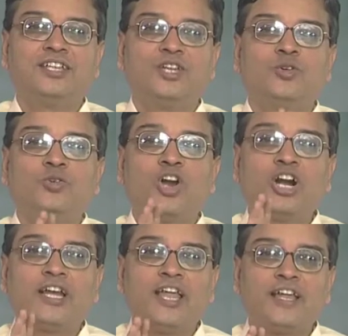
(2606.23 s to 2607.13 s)
you do
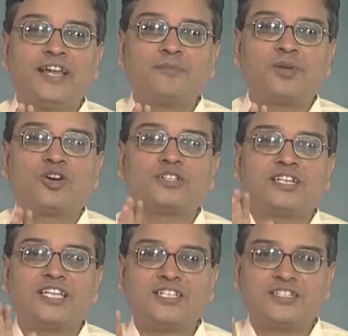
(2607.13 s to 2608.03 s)
not take it because a
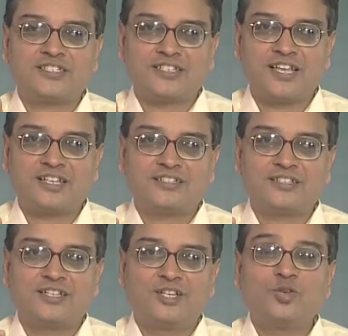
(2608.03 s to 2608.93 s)
teacher says,
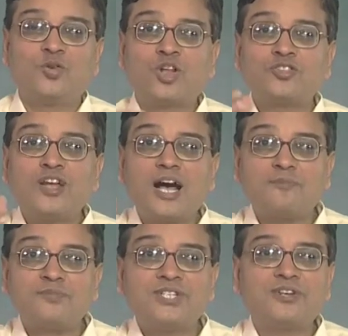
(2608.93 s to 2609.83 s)
you also
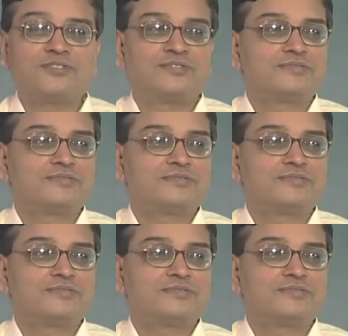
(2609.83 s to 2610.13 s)
observe.